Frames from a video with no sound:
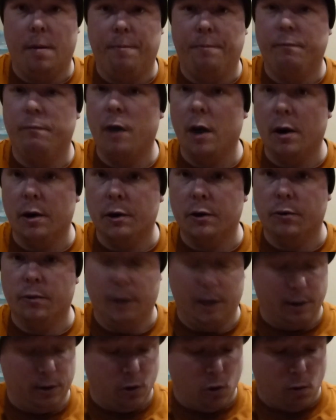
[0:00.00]
very
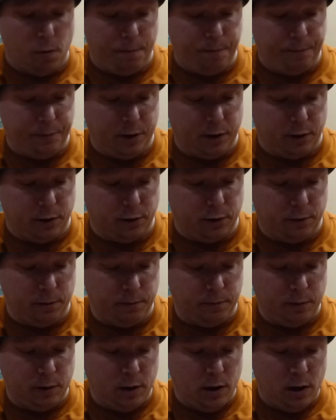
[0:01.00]
sweet though.
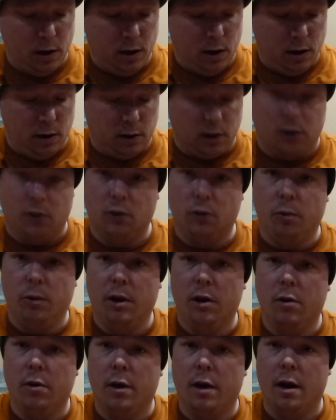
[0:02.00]
It's like
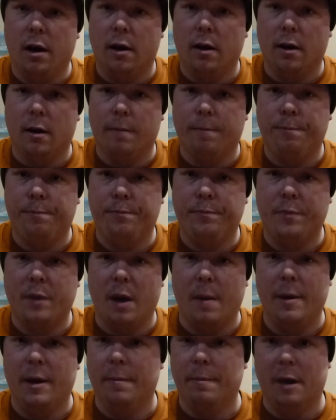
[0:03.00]
sweeter than anything.
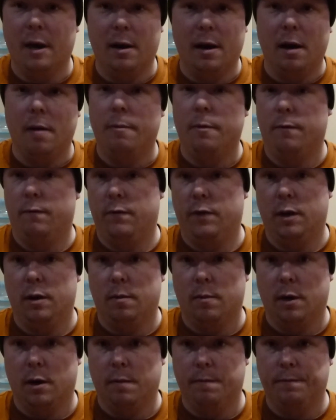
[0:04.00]
I mean, I've been
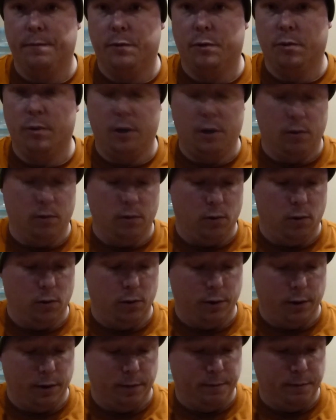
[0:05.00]
feeding my
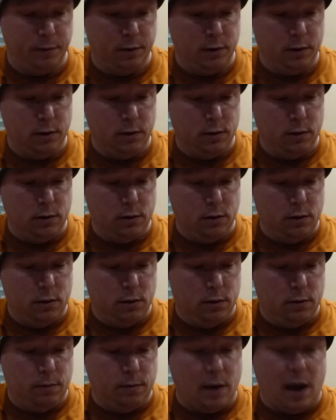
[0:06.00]
3-year-old
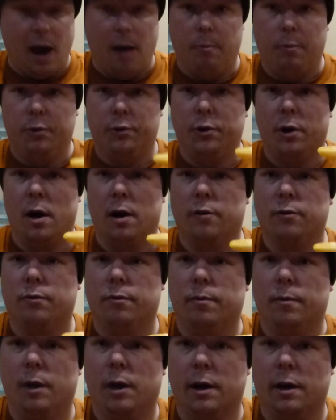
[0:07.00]
applesauce
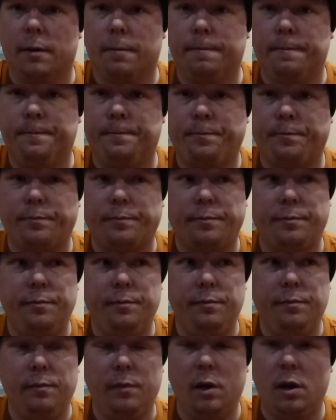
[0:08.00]
from like
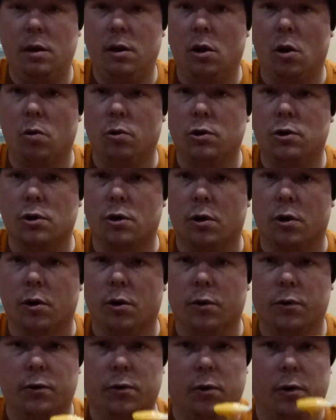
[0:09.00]
low
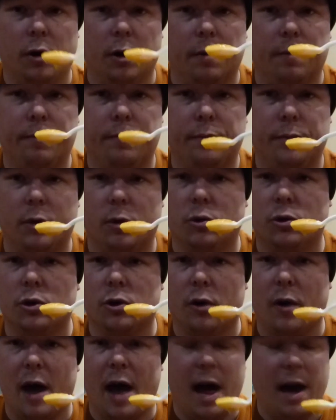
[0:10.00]
sugar, sort of no
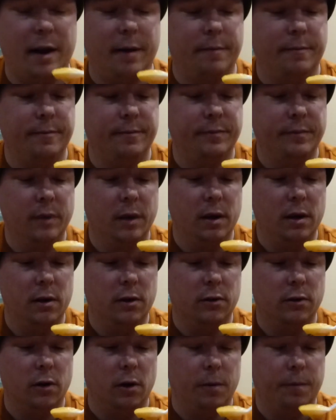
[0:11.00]
sugar added.
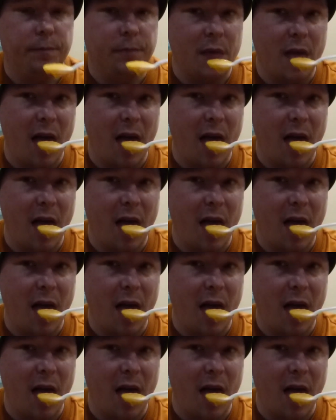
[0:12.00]
So